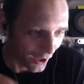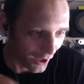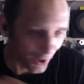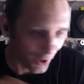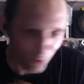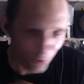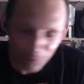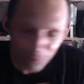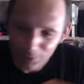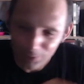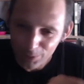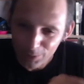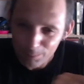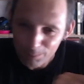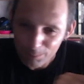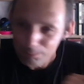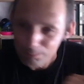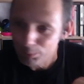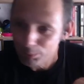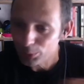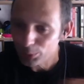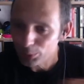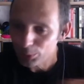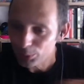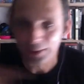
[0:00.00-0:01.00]
I
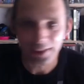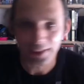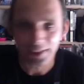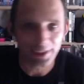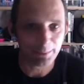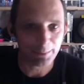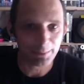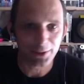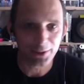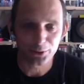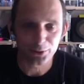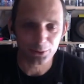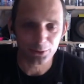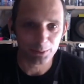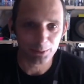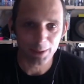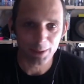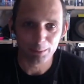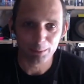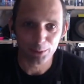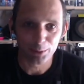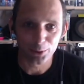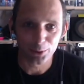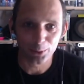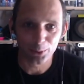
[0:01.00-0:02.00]
completely
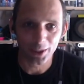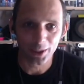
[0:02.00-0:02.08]
misremembered